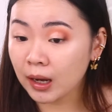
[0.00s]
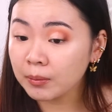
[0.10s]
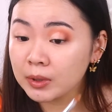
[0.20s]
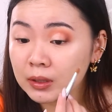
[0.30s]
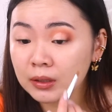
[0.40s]

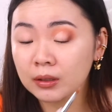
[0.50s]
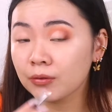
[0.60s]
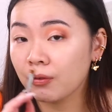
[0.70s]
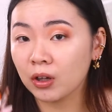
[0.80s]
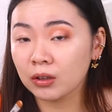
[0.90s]
I'm just gonna
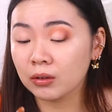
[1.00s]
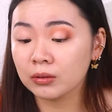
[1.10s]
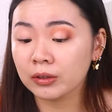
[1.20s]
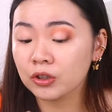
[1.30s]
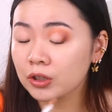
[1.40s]
follow
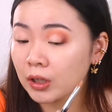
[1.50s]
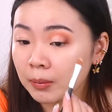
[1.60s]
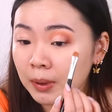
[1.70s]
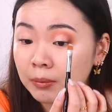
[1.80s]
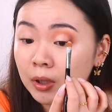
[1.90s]
the
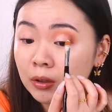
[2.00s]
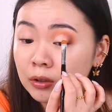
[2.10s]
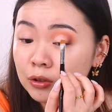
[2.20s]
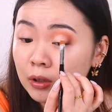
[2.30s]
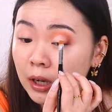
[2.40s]
shape. I'm not gonna
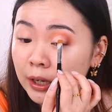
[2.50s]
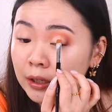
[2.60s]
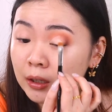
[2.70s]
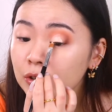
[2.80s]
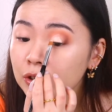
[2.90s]
try
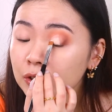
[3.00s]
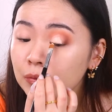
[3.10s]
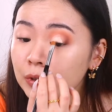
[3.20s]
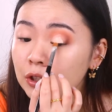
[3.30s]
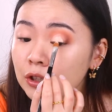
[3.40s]

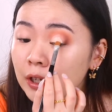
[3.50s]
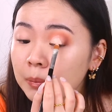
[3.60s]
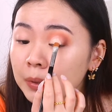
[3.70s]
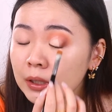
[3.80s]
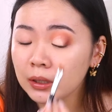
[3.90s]
reshape
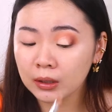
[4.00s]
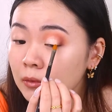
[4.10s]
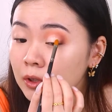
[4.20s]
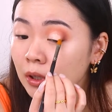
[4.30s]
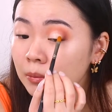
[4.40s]
it.
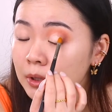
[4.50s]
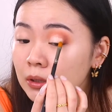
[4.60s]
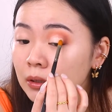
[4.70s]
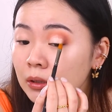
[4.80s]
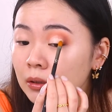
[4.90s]
So I'm just
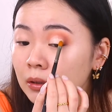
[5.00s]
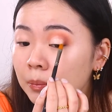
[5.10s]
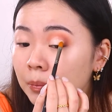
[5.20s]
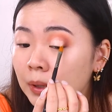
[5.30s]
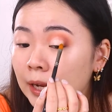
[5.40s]
gonna
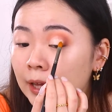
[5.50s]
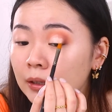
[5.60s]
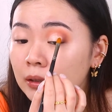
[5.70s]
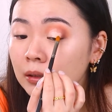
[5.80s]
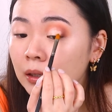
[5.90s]

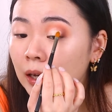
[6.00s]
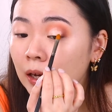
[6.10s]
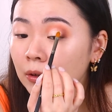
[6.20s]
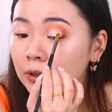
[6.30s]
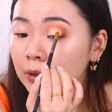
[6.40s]
blend the
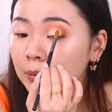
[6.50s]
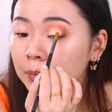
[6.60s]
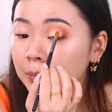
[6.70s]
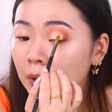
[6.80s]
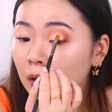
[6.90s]
outer
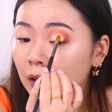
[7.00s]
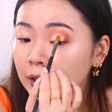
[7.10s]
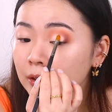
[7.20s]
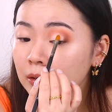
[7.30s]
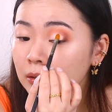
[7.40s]

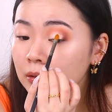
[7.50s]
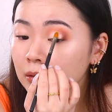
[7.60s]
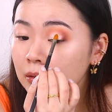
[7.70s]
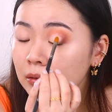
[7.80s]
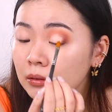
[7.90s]
part
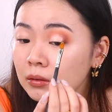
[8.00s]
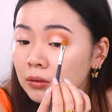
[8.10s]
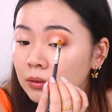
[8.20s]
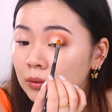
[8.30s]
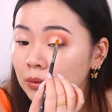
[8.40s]

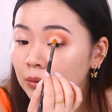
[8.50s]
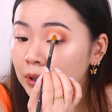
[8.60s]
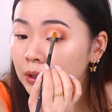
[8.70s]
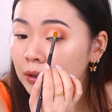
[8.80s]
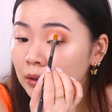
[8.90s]
to it.